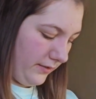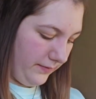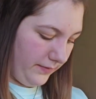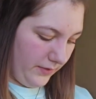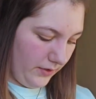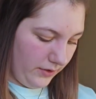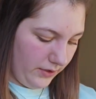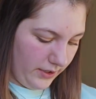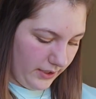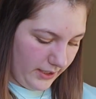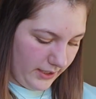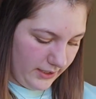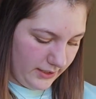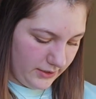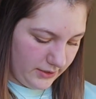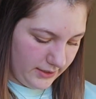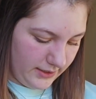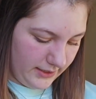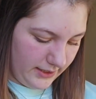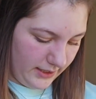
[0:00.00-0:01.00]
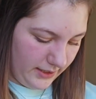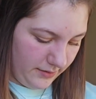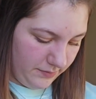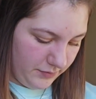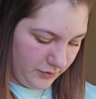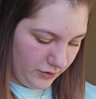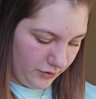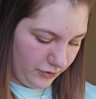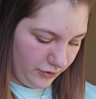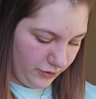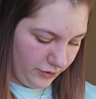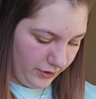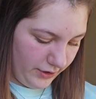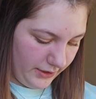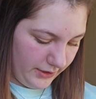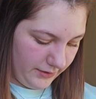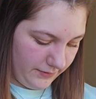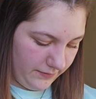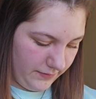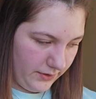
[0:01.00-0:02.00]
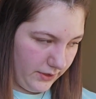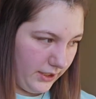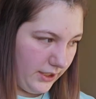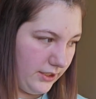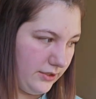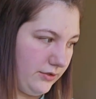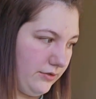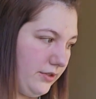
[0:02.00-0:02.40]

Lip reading: If y'all got any tips or tricks for like